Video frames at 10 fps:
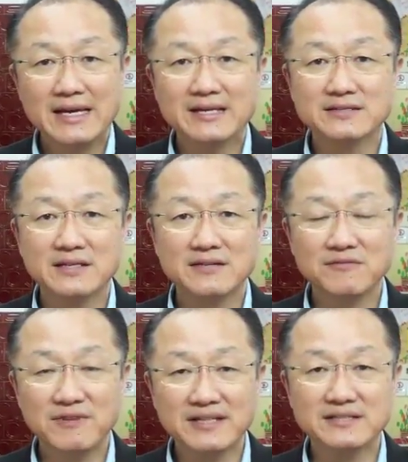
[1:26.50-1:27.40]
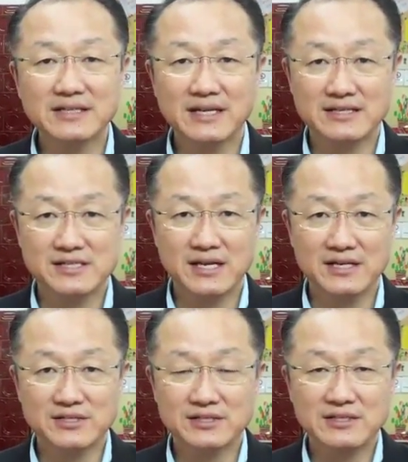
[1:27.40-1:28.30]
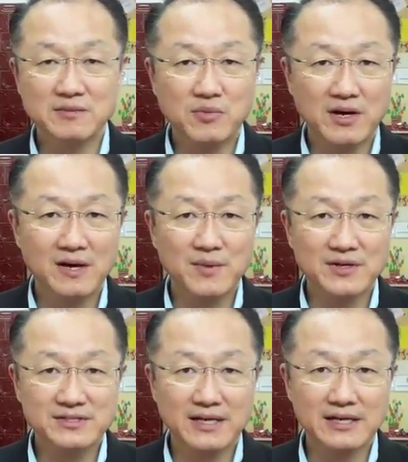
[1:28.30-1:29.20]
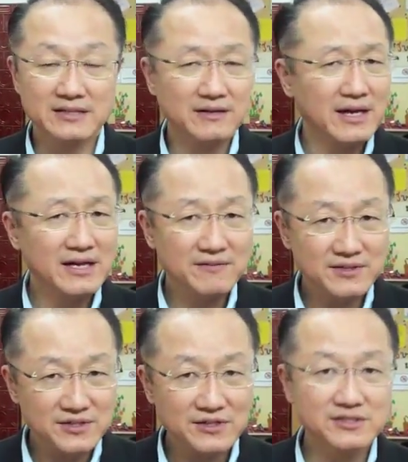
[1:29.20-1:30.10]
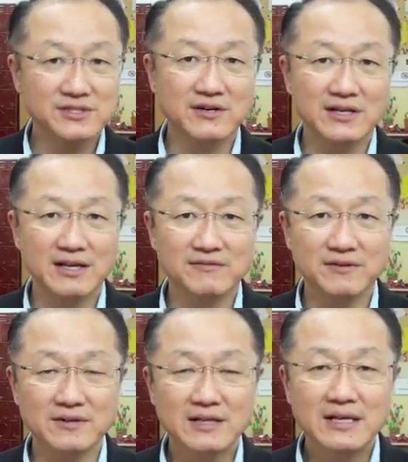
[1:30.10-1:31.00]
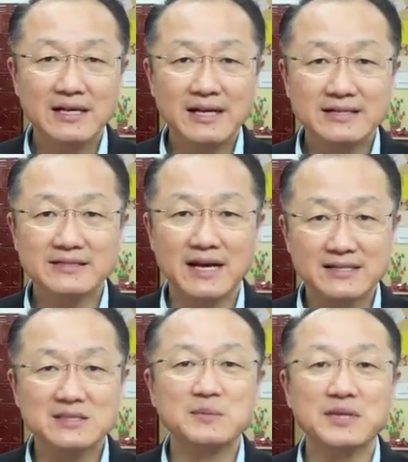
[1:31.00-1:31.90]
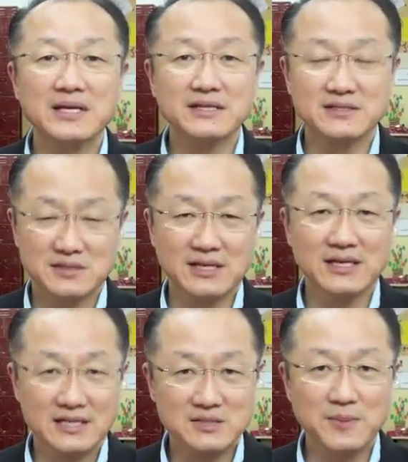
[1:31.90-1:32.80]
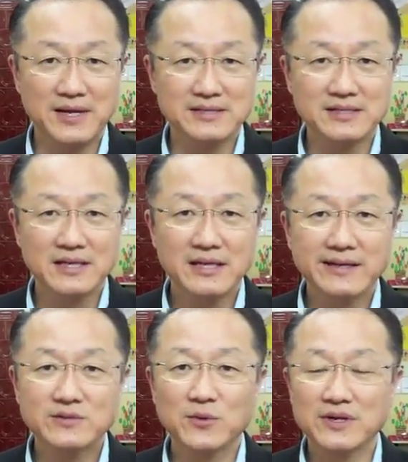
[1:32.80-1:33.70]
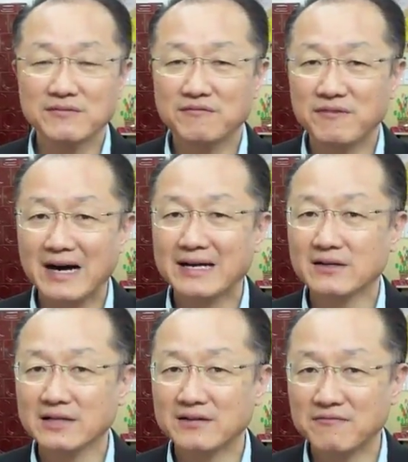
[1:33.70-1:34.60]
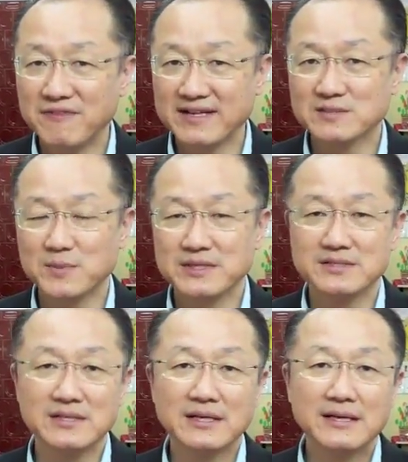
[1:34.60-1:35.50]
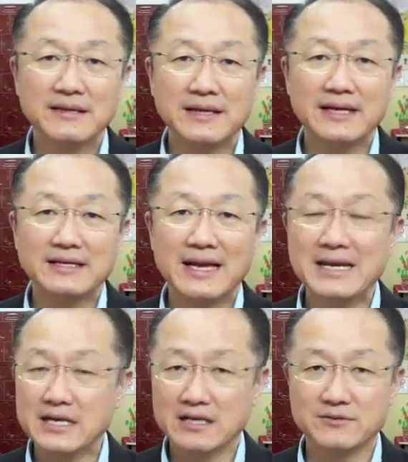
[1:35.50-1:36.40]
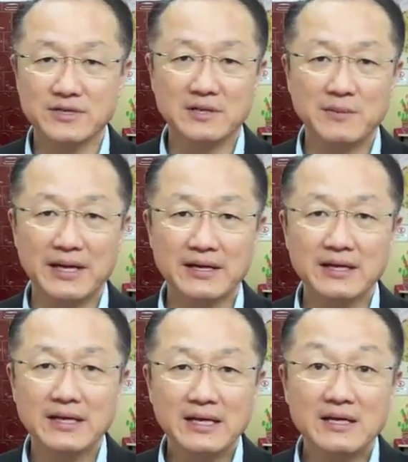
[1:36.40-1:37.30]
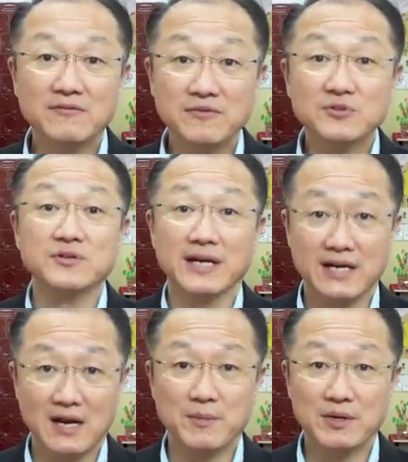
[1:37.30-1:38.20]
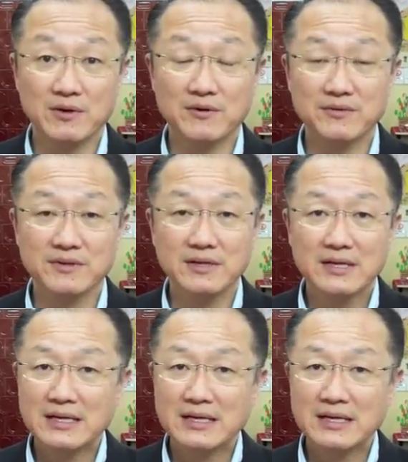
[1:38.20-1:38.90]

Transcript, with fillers: is that investing in education at the primary, secondary, and even tertiary level is not simply an, ex an expense. It's one of the vital investments that any country can make in future economic growth